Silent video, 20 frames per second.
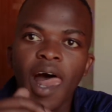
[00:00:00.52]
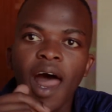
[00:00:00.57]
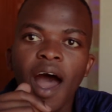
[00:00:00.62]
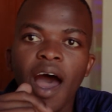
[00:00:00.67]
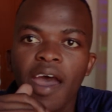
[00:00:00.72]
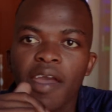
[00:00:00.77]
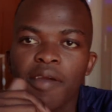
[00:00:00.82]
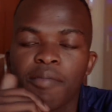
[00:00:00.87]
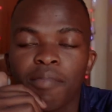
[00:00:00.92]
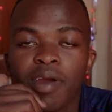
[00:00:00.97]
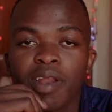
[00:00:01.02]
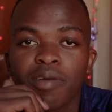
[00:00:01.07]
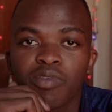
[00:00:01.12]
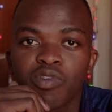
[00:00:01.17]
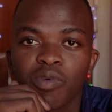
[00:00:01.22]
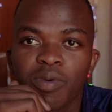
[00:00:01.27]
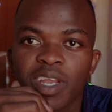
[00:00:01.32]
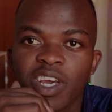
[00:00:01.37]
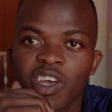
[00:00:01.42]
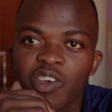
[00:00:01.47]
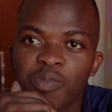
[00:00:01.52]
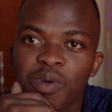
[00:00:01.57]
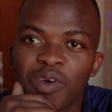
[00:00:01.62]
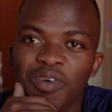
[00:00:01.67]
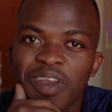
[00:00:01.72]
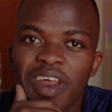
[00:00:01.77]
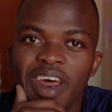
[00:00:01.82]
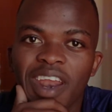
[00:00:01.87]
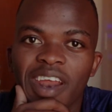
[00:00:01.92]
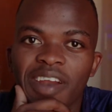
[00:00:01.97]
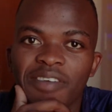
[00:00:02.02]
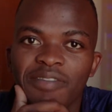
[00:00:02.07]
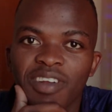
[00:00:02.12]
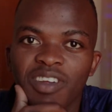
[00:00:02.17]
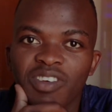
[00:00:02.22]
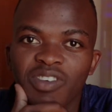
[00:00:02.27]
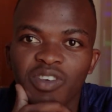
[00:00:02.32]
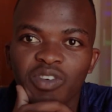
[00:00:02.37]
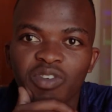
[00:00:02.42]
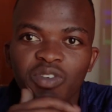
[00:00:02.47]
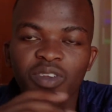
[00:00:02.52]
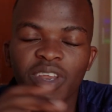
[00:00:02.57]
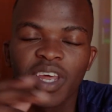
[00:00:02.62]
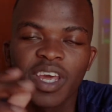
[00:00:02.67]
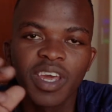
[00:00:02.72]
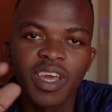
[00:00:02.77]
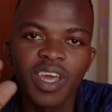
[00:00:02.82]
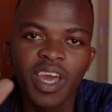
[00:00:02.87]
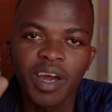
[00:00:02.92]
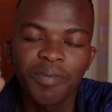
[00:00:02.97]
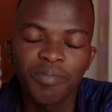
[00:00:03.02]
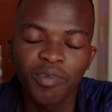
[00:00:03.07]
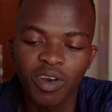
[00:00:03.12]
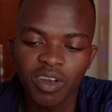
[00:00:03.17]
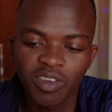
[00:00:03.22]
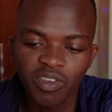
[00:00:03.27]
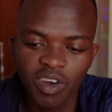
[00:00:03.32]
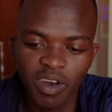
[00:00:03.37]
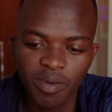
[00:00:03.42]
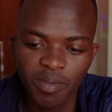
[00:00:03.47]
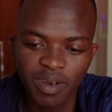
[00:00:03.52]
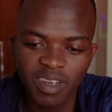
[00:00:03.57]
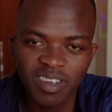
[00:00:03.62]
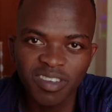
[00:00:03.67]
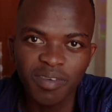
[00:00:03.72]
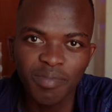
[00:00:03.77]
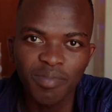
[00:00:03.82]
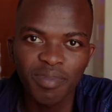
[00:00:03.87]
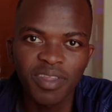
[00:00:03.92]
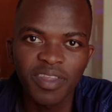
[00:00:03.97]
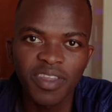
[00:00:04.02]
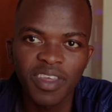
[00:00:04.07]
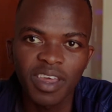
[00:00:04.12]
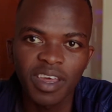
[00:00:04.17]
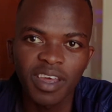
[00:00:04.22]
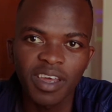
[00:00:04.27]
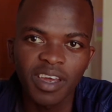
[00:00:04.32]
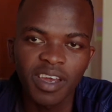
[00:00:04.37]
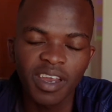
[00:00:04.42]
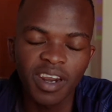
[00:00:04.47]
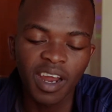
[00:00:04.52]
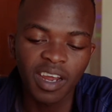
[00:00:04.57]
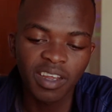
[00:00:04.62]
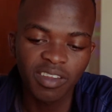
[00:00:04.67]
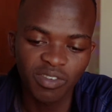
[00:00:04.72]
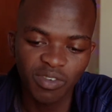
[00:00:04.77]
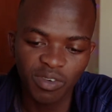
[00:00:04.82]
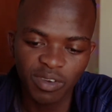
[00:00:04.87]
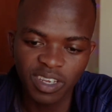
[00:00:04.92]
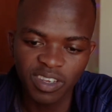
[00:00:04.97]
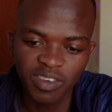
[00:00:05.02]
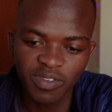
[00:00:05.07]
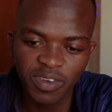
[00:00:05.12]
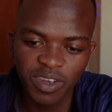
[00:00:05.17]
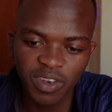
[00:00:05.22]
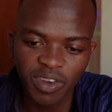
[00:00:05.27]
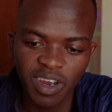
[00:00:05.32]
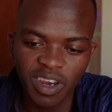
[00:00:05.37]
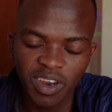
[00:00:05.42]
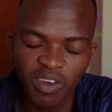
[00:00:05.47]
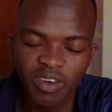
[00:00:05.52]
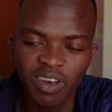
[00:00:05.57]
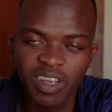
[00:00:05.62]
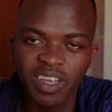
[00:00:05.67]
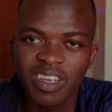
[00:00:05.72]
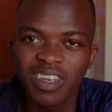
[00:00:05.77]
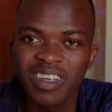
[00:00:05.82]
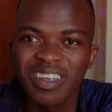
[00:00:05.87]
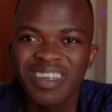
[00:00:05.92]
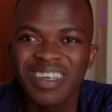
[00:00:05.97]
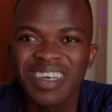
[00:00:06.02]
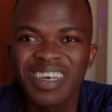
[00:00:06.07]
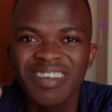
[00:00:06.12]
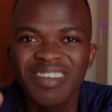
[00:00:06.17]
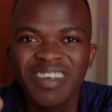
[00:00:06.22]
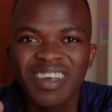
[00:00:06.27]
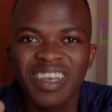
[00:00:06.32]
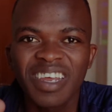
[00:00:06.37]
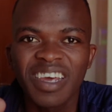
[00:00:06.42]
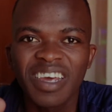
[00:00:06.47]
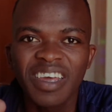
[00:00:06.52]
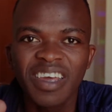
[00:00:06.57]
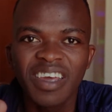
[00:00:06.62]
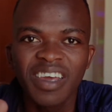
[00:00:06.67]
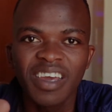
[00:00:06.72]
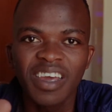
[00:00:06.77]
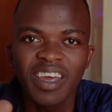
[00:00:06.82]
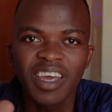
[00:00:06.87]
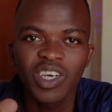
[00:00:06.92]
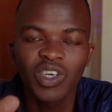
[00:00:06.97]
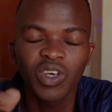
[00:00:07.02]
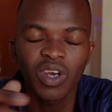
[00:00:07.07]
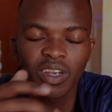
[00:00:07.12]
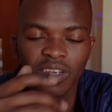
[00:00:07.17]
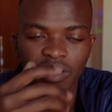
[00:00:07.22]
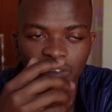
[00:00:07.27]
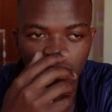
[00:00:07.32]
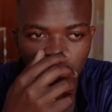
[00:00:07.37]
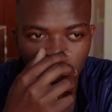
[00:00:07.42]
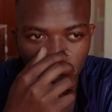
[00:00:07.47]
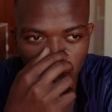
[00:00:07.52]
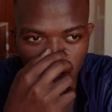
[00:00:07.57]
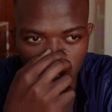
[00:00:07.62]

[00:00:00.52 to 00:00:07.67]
Hi, my name is Watek is back with another video. So today I'm gonna talk about a simple thing, right? So this video I recorded it yesterday actually.